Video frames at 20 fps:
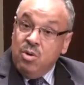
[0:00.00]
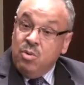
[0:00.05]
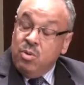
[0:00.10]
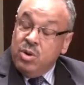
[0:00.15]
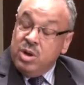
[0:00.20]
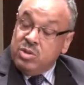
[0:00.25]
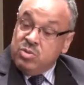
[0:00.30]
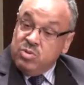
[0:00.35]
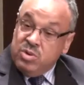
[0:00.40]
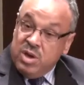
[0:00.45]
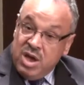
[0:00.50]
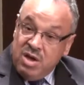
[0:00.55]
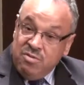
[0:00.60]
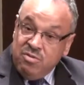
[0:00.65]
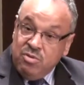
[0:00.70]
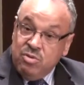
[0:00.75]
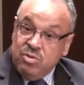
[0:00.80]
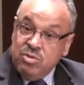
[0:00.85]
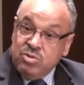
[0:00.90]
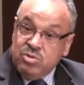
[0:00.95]
What we
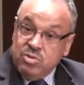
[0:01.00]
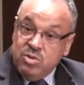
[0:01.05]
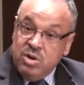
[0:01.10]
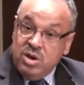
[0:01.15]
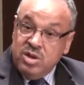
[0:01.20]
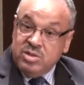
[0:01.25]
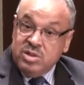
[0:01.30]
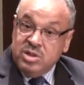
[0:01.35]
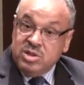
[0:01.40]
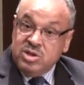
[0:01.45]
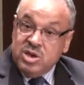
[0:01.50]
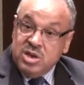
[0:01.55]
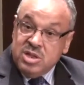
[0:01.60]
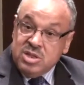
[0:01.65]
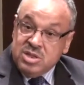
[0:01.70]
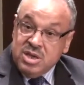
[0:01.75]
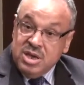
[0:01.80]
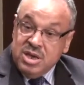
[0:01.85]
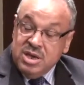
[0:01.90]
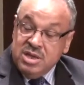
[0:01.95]
have also as a
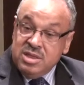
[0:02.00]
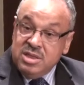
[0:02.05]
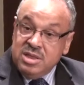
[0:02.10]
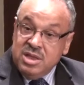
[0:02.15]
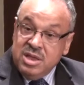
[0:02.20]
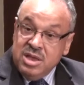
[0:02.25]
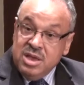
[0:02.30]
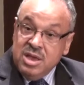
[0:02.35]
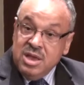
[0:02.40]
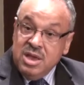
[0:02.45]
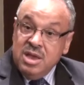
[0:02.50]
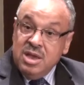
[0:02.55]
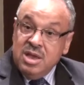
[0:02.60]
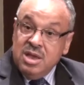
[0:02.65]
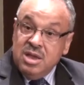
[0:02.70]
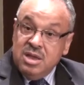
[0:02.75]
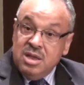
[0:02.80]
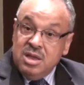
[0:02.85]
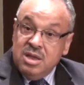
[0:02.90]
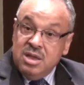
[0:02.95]
challenge is the
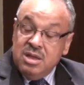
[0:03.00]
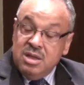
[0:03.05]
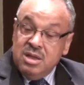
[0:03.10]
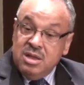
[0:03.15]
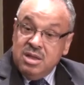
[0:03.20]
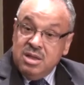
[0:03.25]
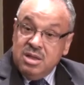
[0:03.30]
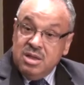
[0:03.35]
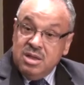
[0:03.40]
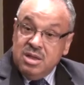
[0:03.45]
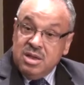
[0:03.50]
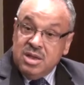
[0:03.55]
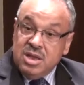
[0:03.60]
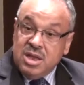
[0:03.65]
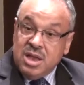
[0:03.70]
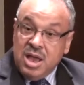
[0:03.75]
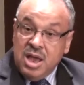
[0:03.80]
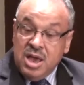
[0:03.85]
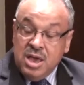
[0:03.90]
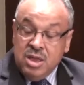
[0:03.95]

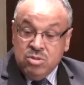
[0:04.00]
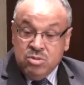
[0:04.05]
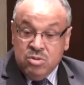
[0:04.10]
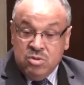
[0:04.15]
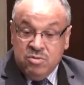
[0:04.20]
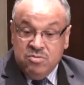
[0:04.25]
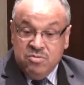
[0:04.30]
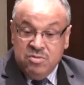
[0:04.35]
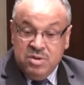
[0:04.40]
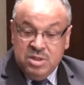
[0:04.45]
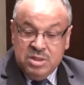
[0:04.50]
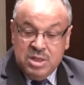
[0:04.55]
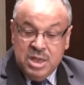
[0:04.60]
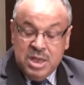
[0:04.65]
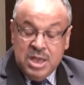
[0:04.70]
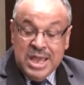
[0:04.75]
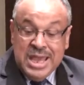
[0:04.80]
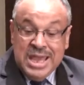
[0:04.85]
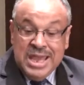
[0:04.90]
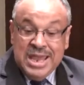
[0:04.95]
kind of, let's
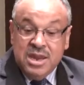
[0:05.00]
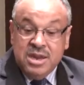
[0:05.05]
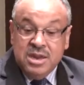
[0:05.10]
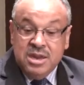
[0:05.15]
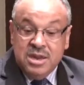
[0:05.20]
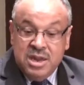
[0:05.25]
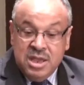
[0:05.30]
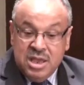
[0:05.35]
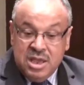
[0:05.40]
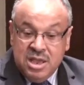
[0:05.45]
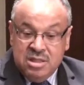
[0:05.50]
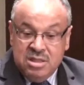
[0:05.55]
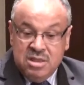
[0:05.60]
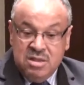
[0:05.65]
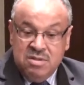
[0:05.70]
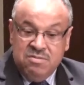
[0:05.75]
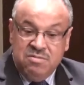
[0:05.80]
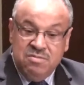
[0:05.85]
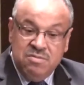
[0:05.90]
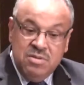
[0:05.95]
say,
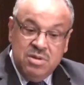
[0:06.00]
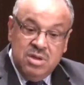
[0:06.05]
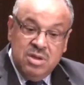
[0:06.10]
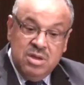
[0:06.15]
negative